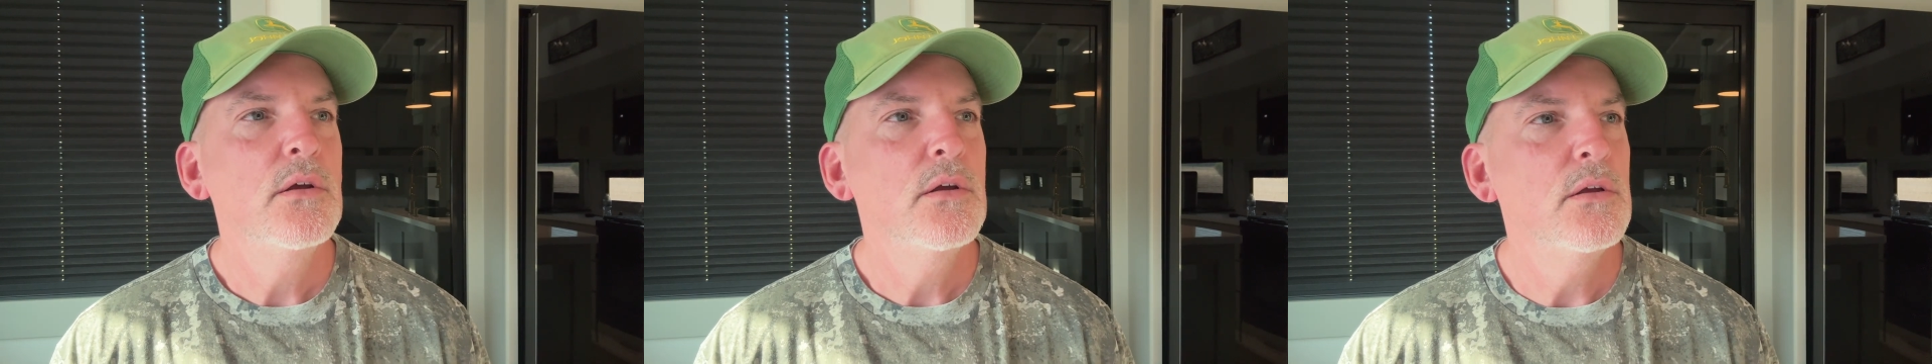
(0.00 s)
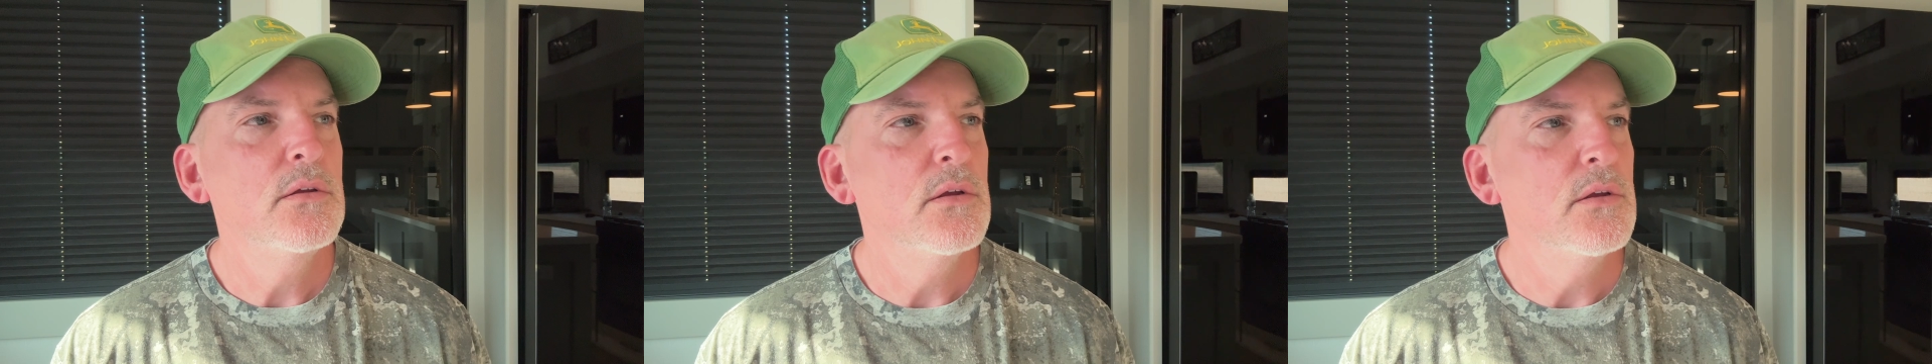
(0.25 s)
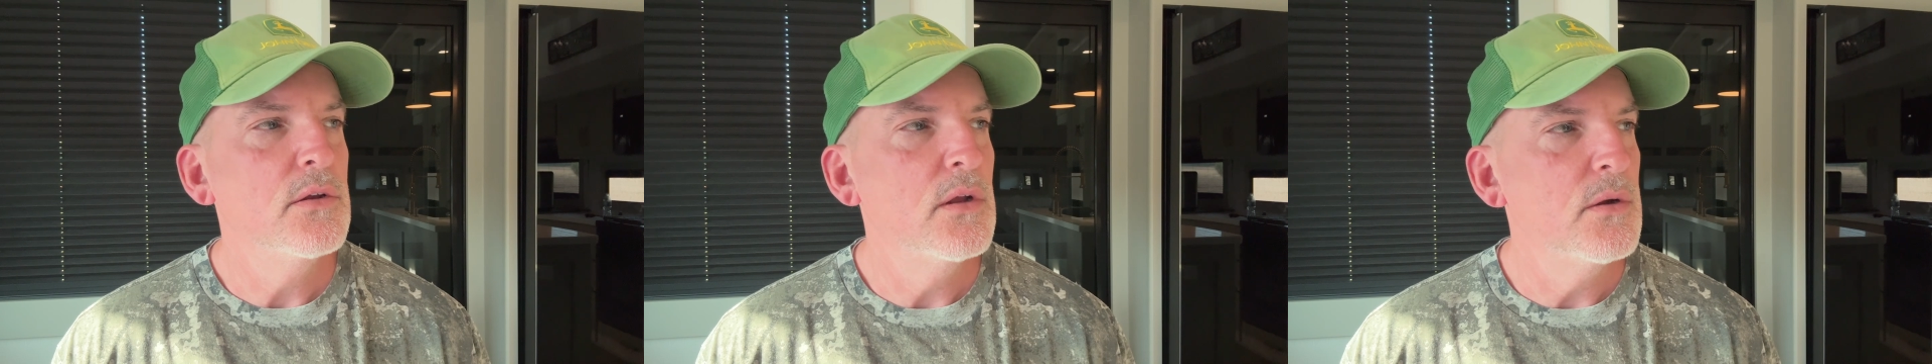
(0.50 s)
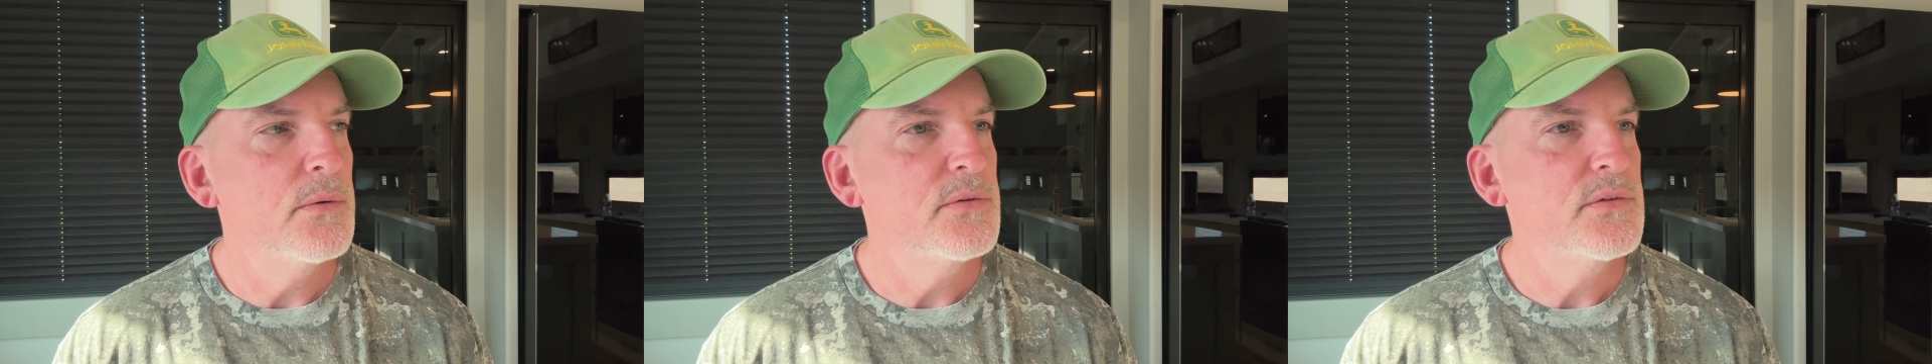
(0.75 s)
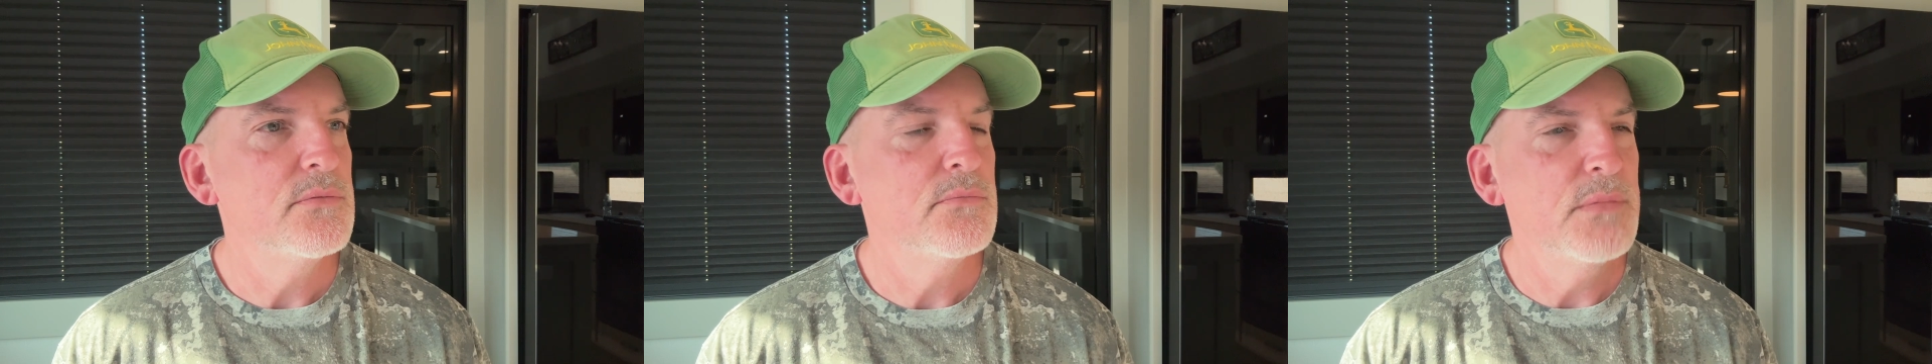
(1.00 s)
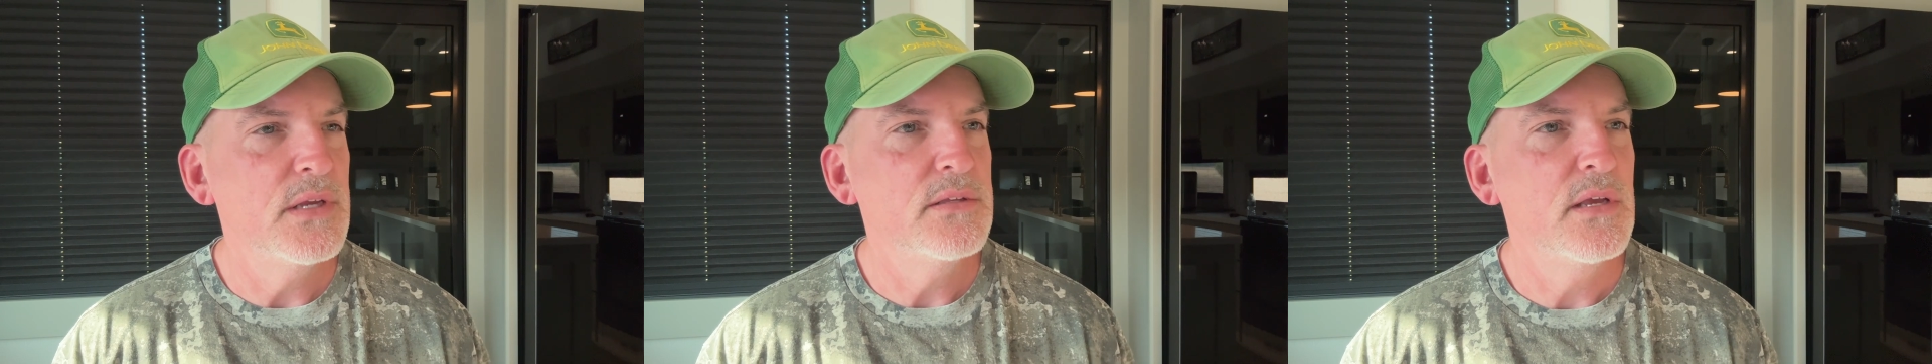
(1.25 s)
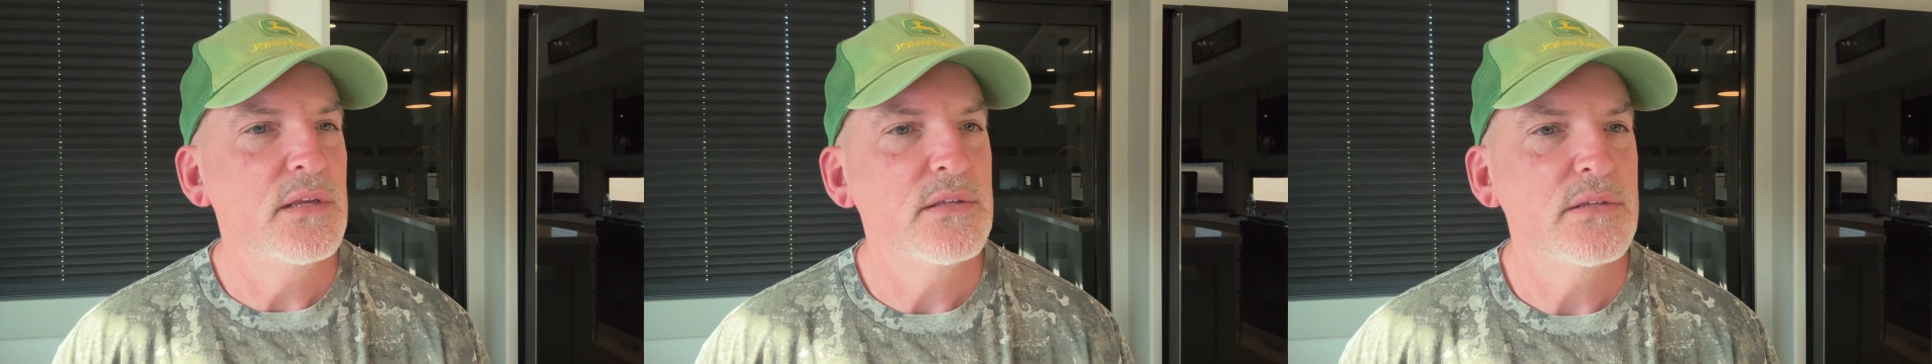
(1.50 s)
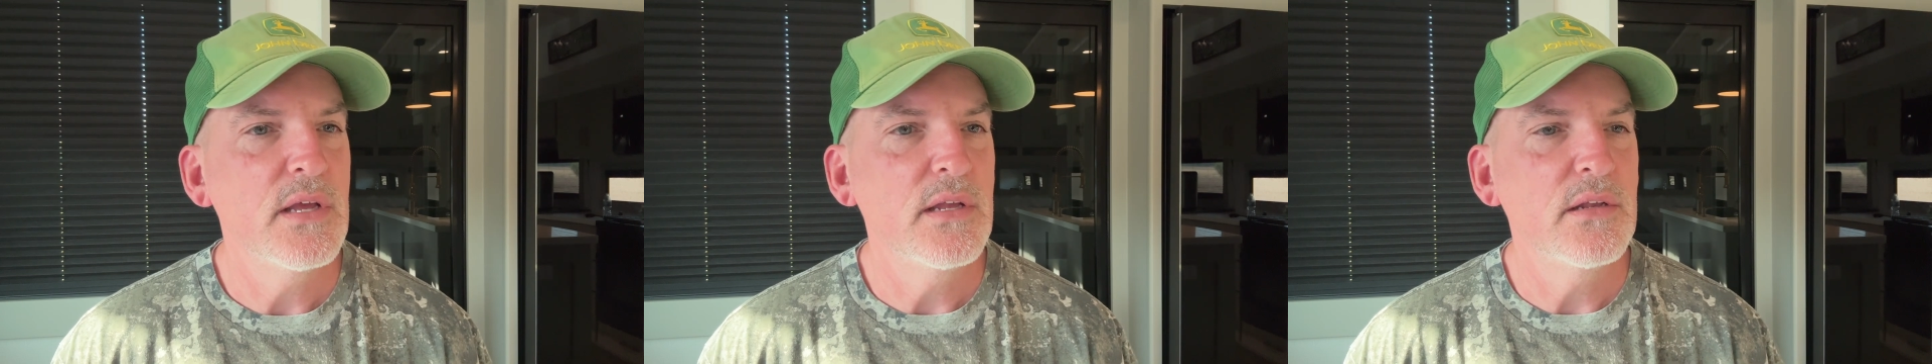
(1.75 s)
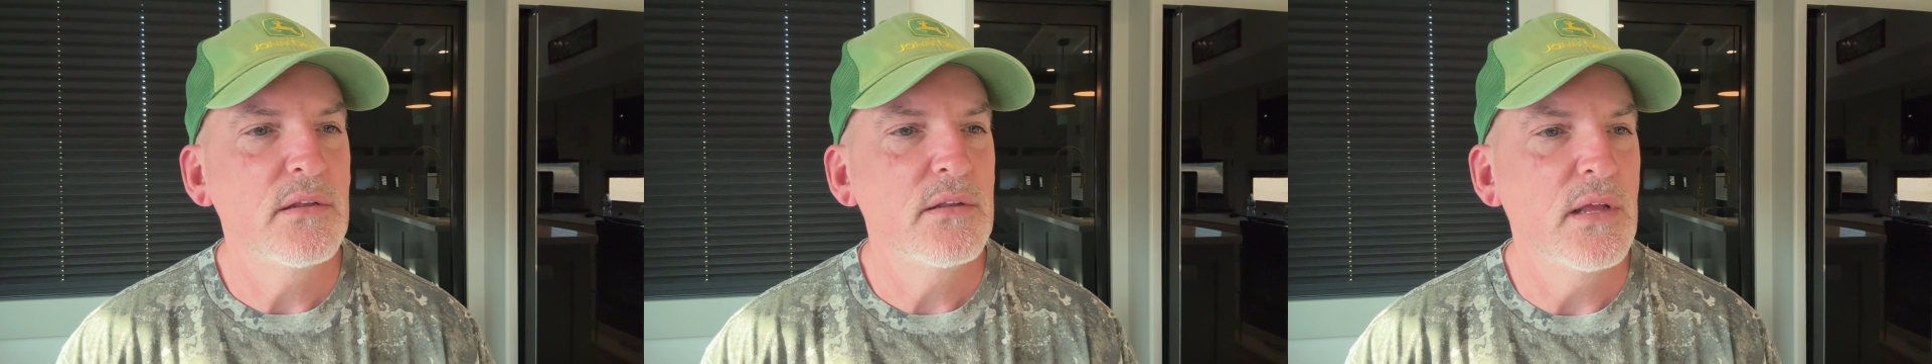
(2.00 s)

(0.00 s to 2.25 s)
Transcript: It always maintains that